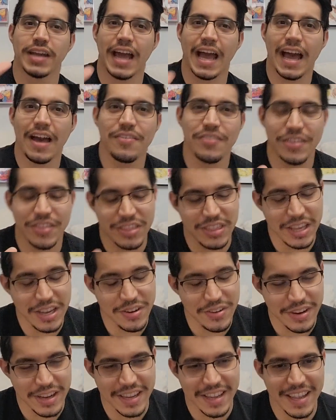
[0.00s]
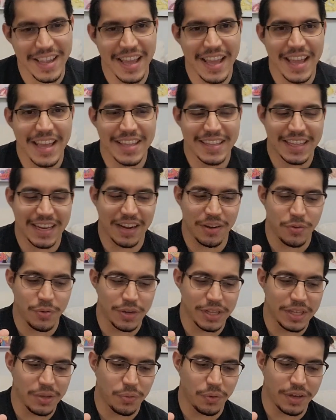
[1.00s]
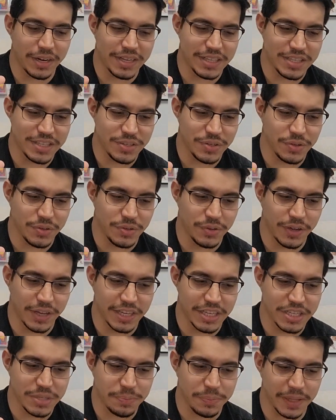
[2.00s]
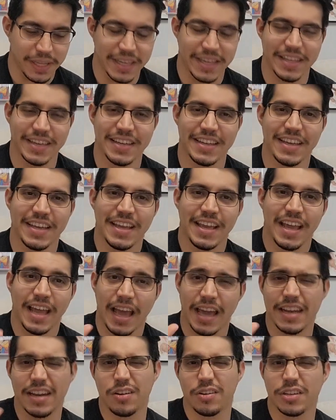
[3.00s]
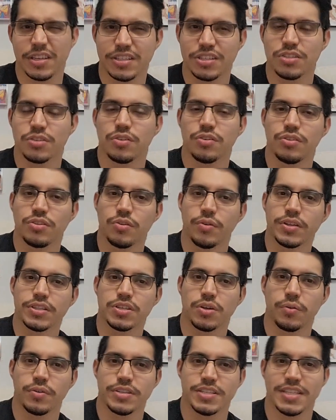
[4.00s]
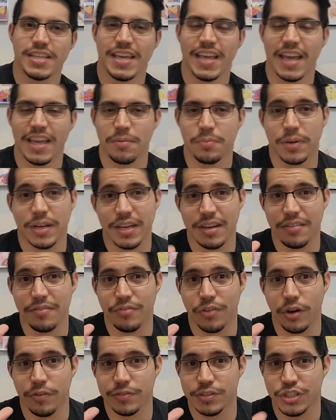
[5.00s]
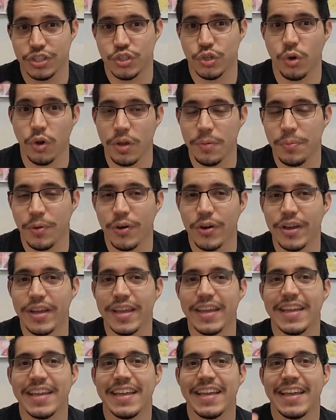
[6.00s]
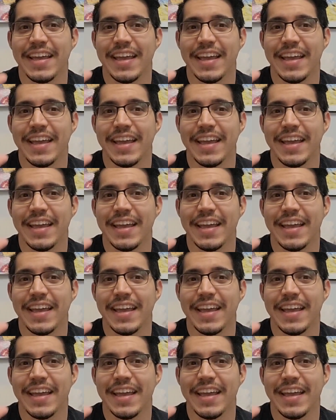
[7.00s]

And I have a theory that I really wanted to explain, and I'll do it towards the end. But it involves Joy Boy